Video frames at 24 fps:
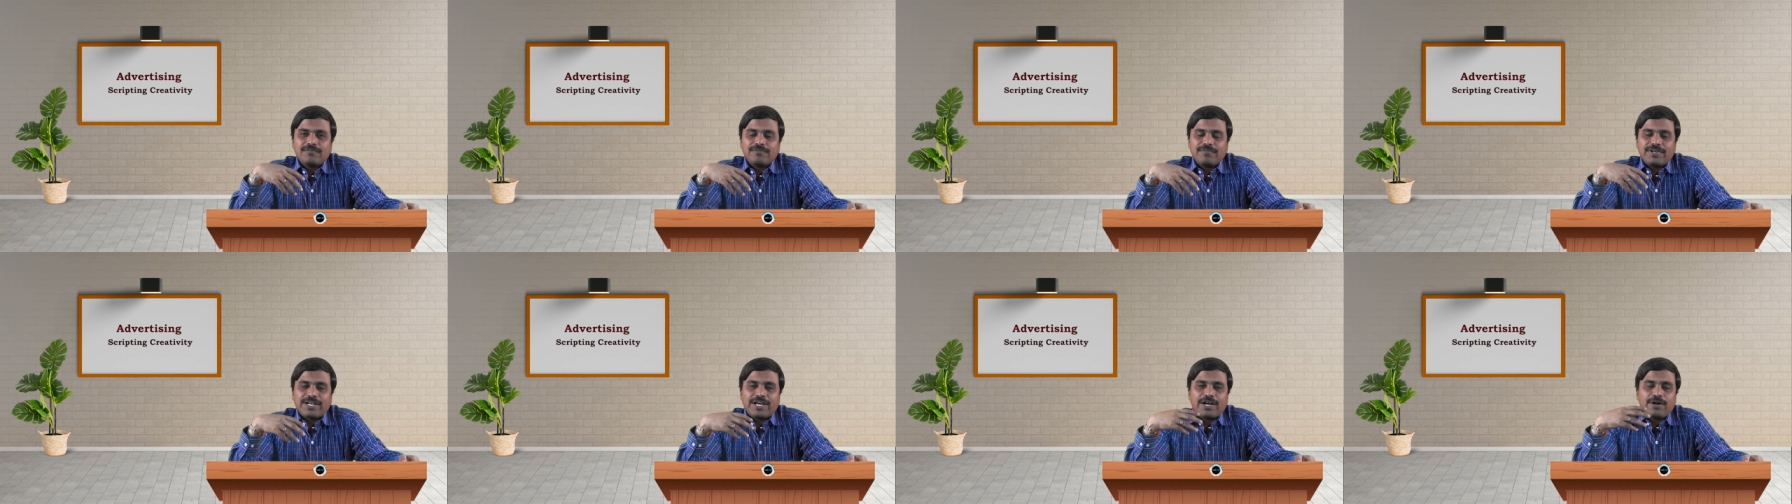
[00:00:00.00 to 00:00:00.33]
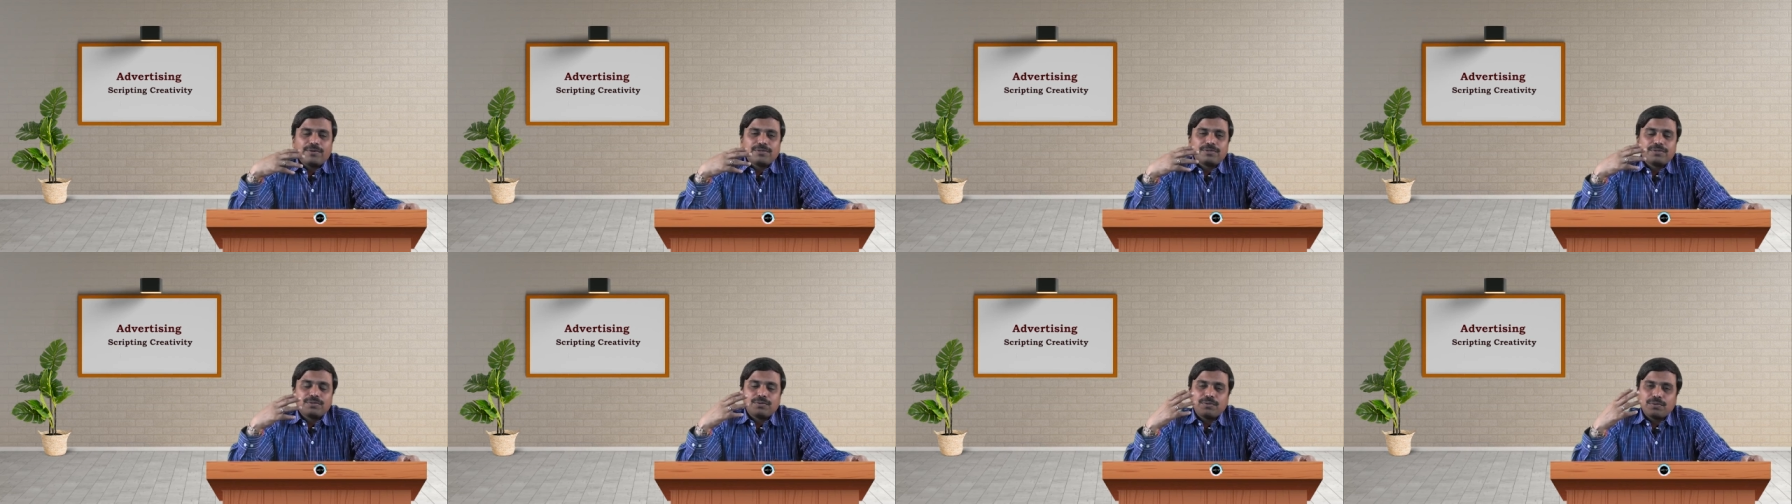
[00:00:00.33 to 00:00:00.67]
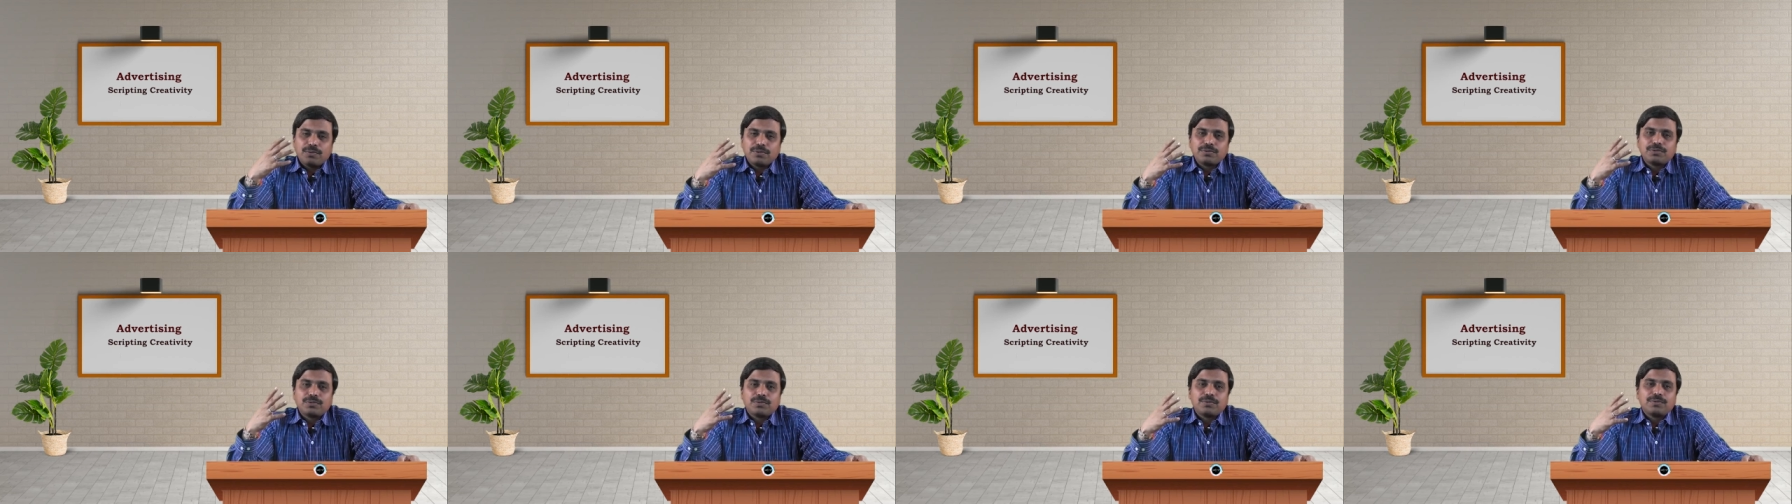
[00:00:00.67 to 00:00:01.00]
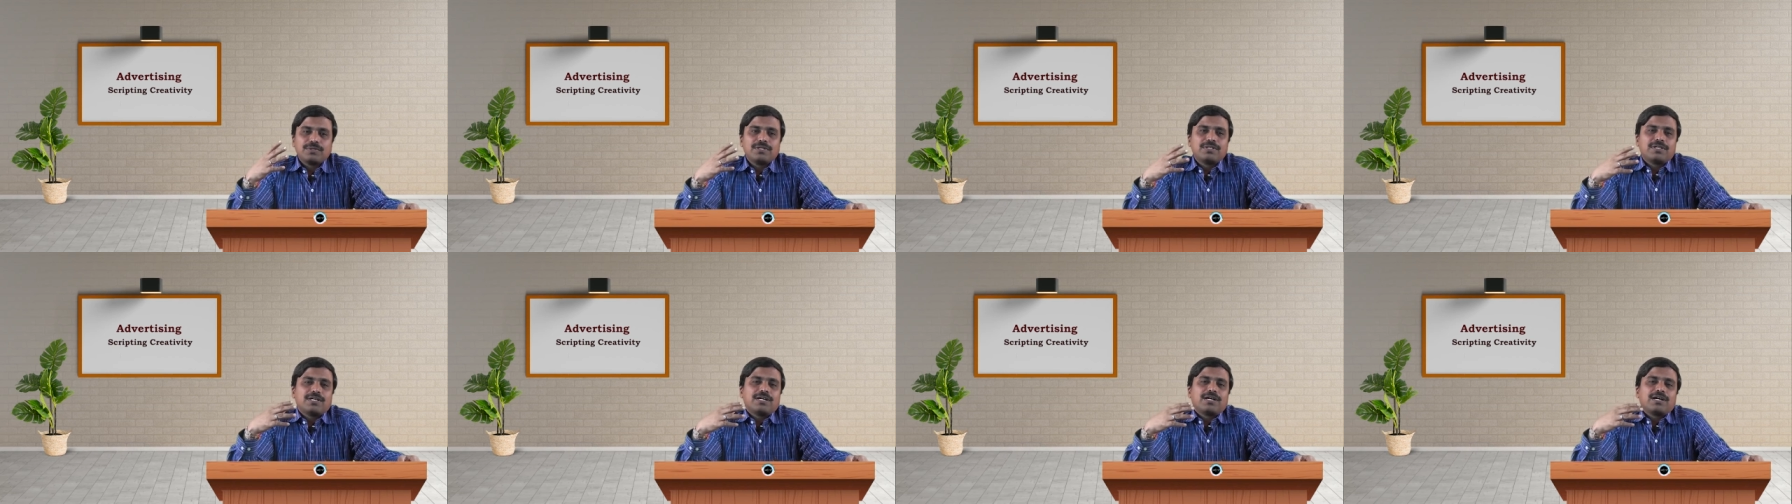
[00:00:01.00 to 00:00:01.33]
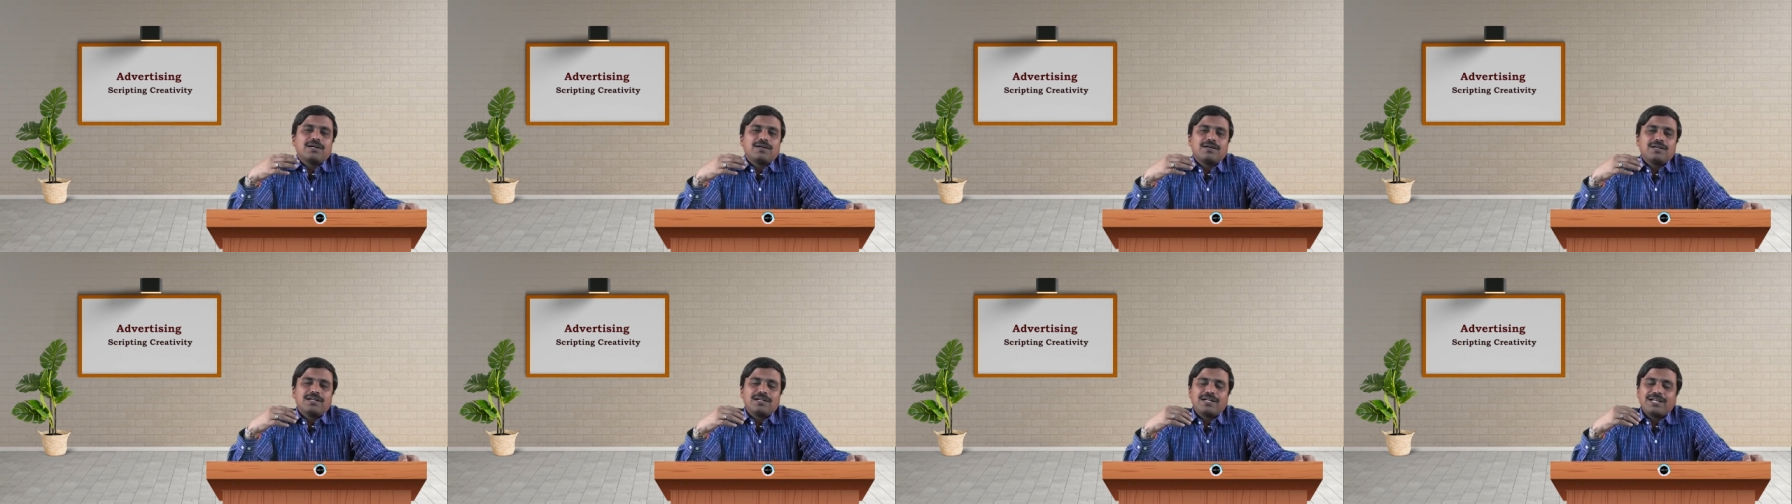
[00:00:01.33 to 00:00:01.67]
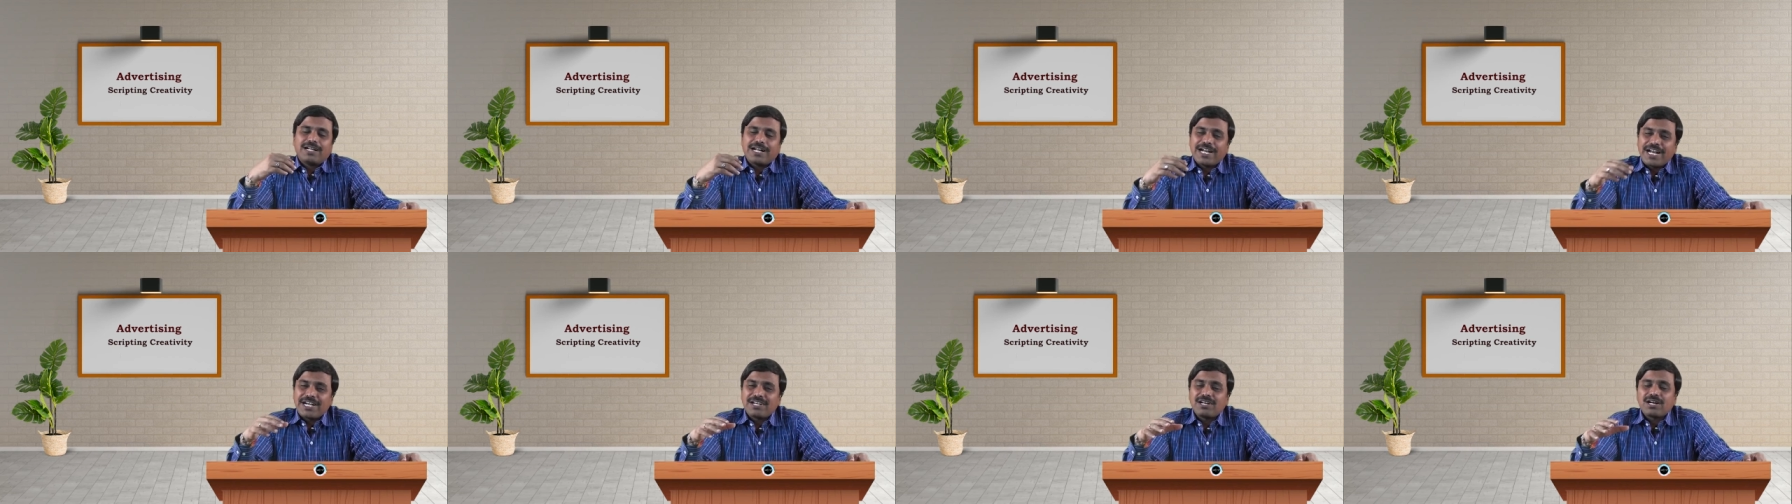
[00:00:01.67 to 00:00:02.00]
we have to go through the
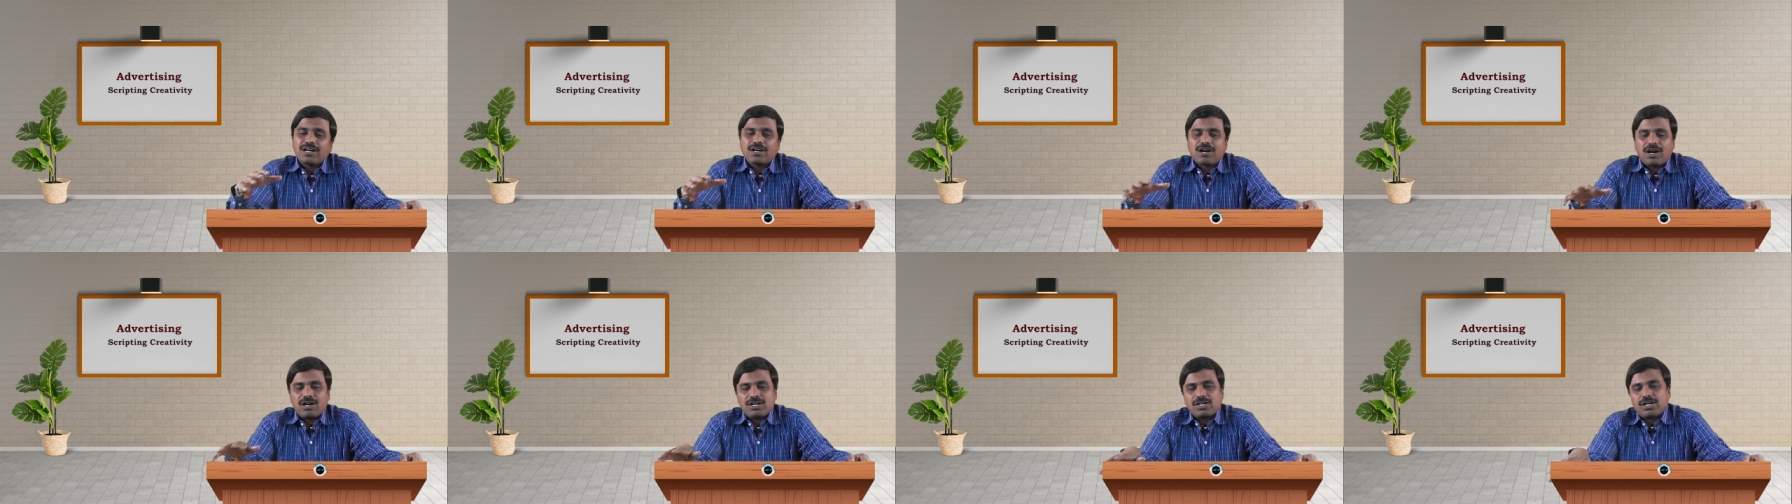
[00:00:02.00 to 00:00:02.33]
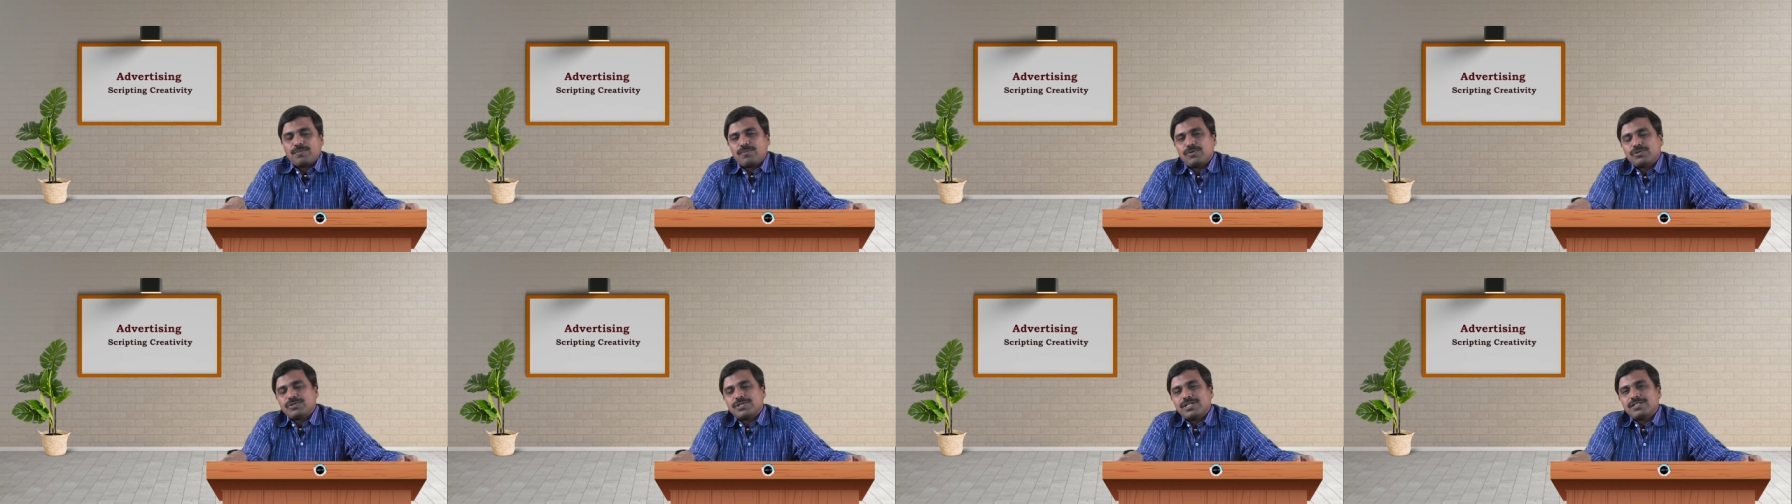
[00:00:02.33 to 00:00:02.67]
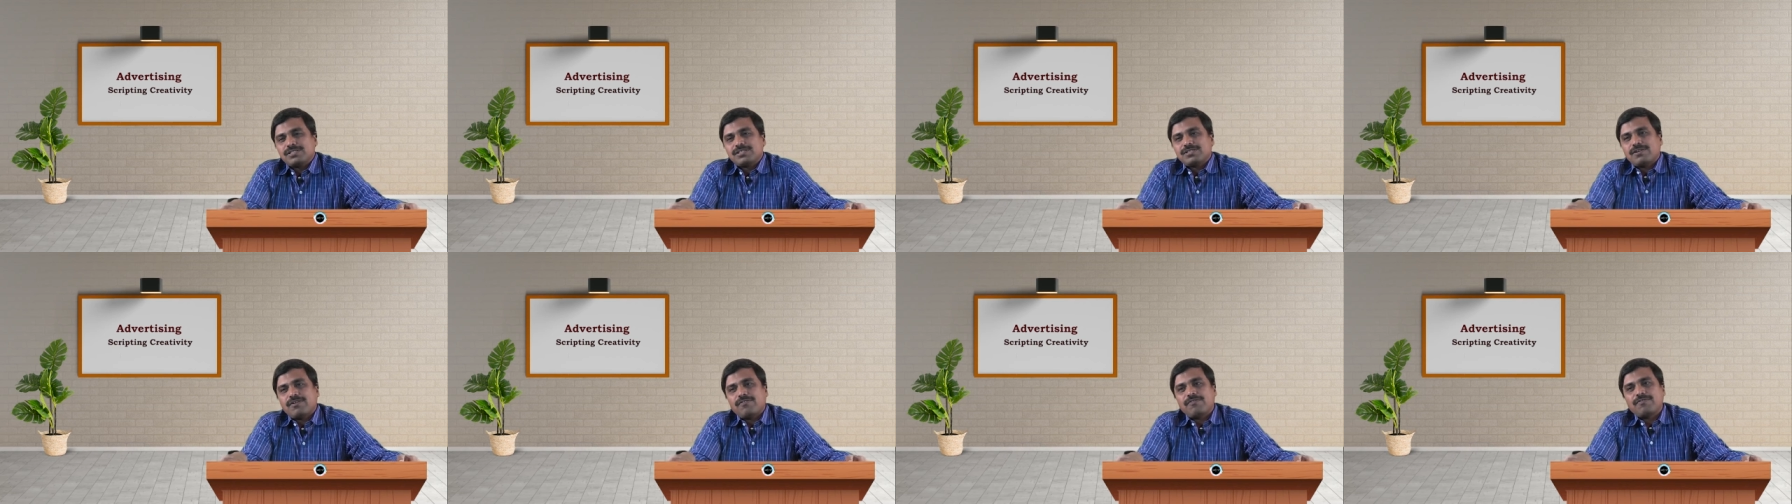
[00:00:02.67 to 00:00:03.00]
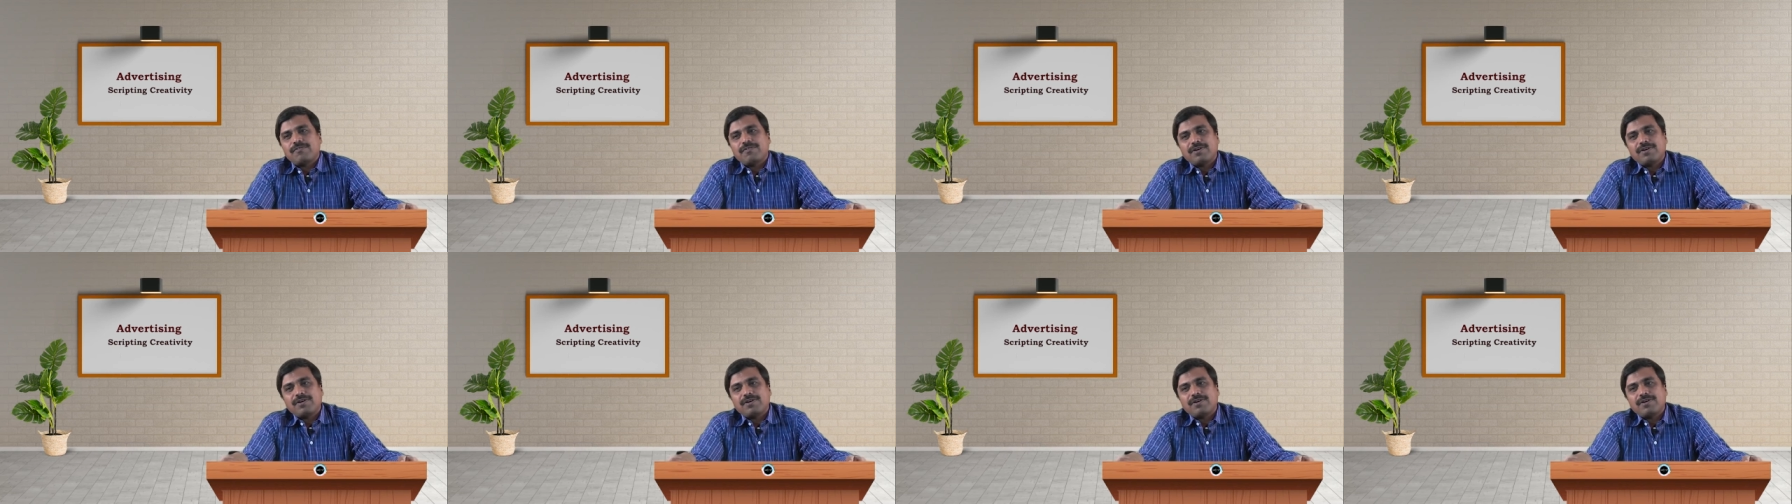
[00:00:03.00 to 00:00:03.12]
greater contributions of